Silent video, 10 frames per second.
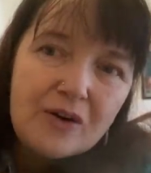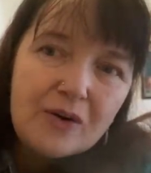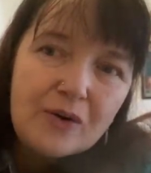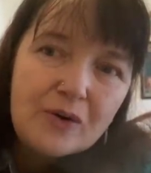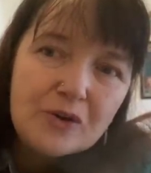
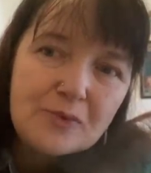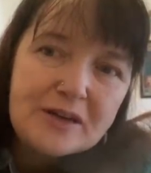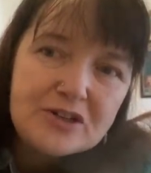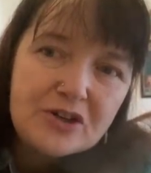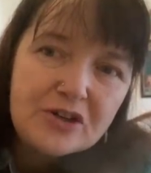all the way
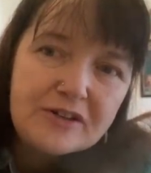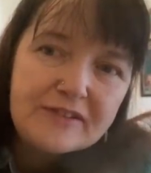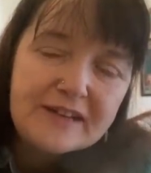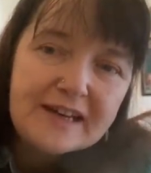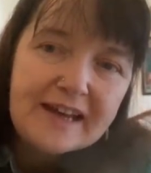down
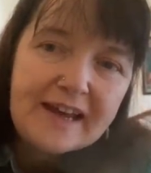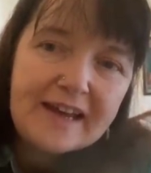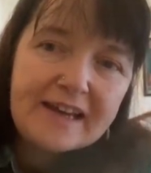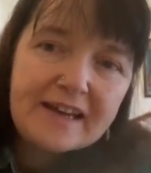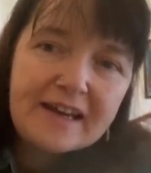the
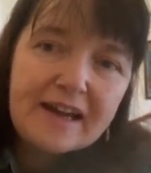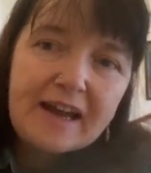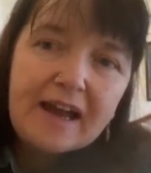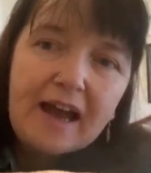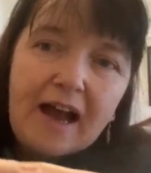leg,
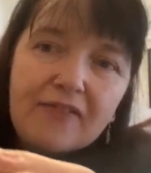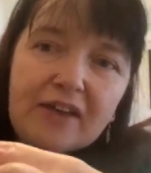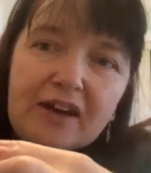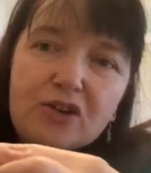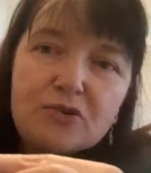and
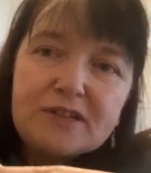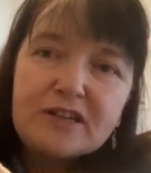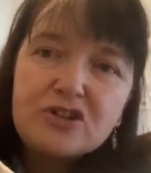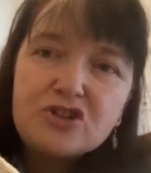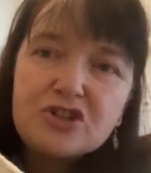then it goes
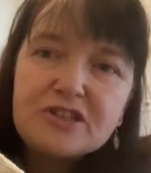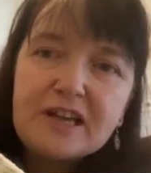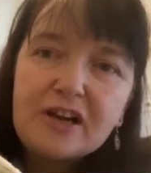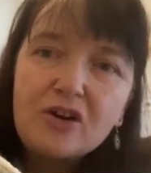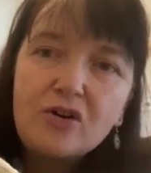into just
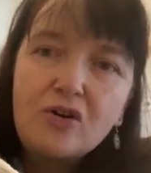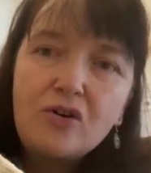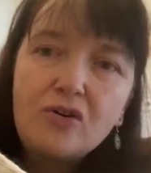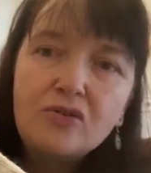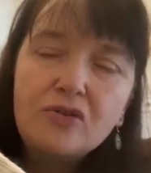a
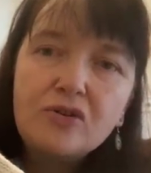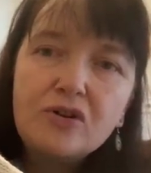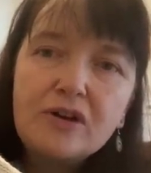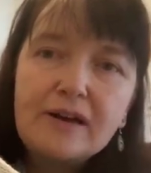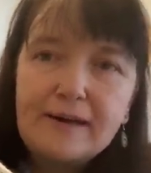long
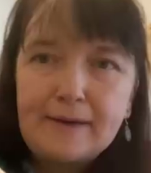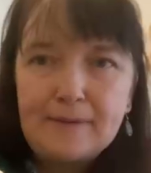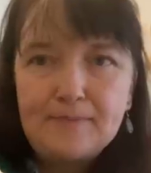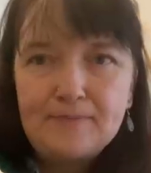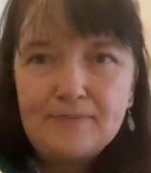
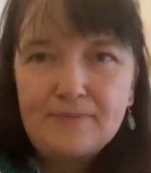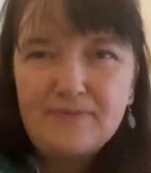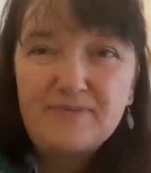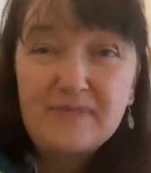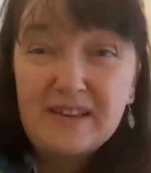kind
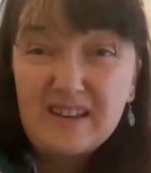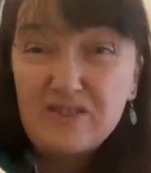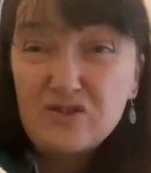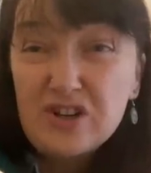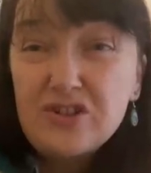
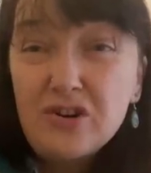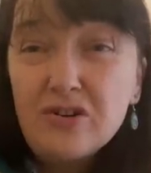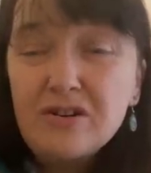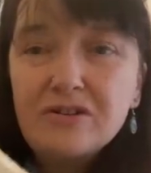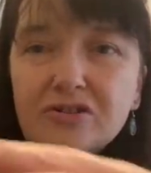of tree
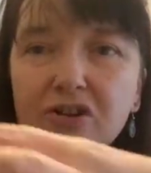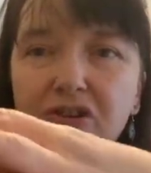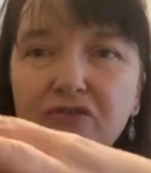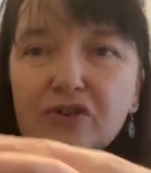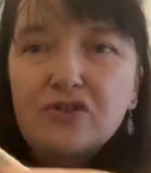trunk down
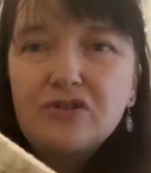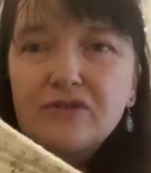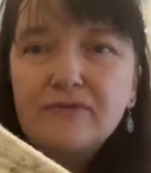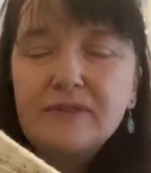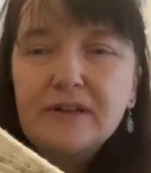the foot.
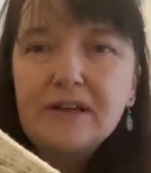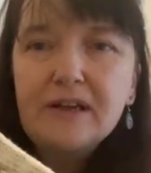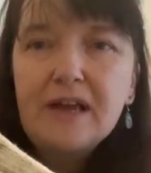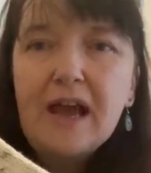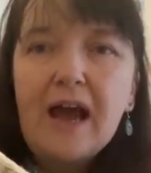
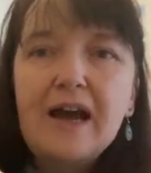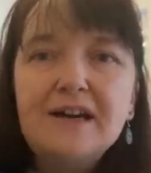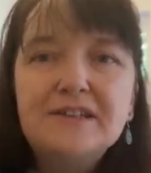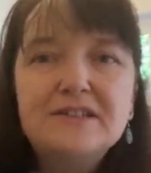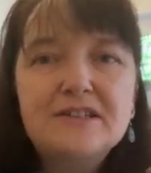
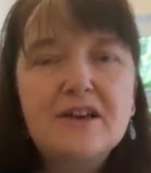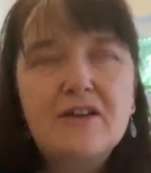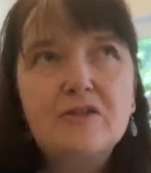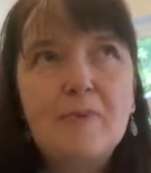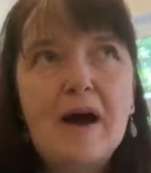And
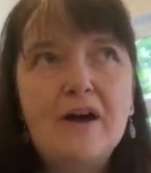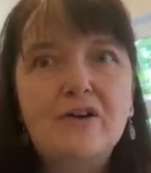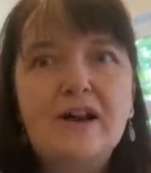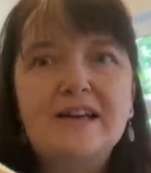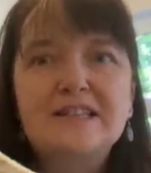the
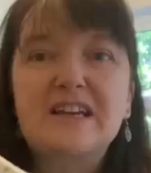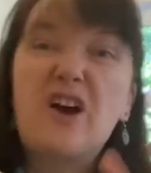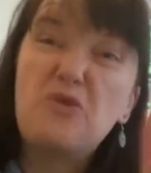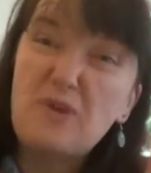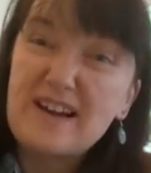pattern has like a
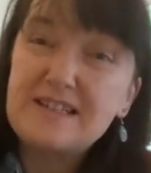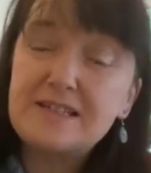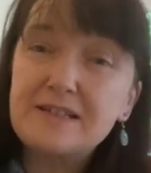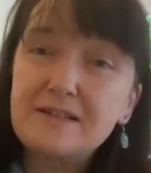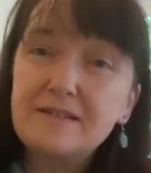
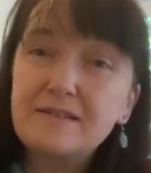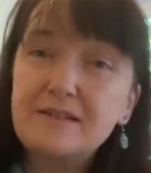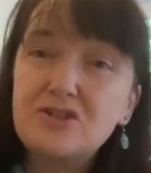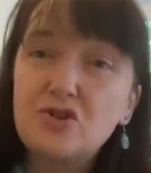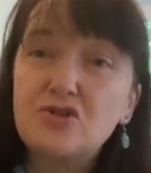right
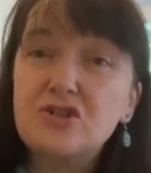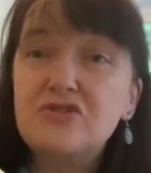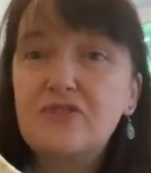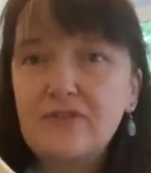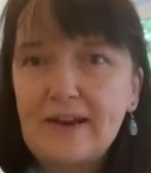instructions
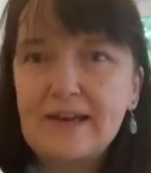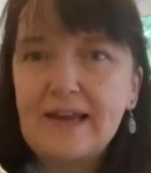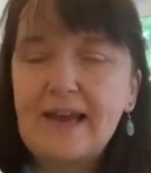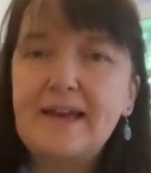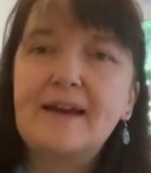for the right
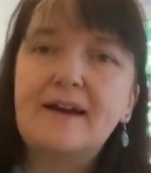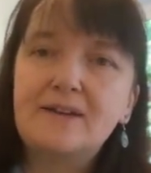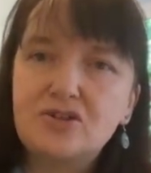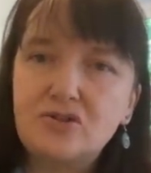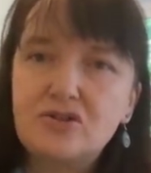leg and
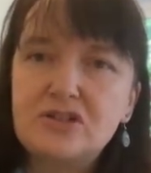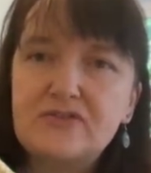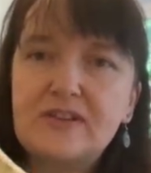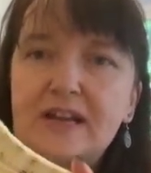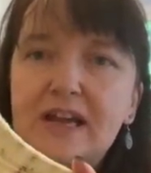instructions
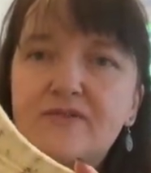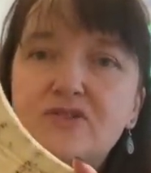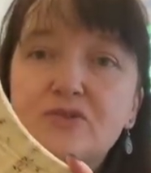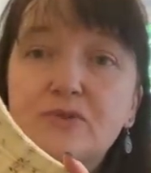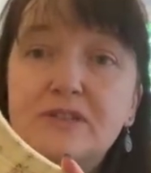for the left,
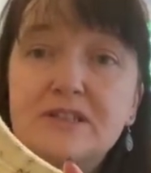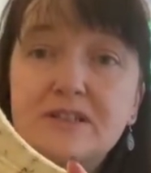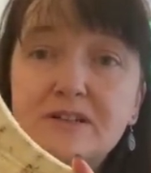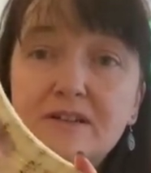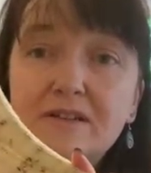so that
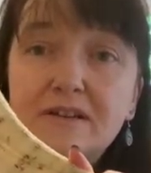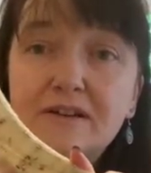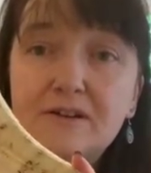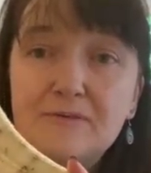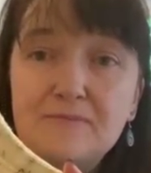
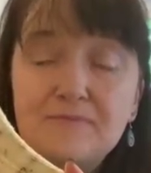the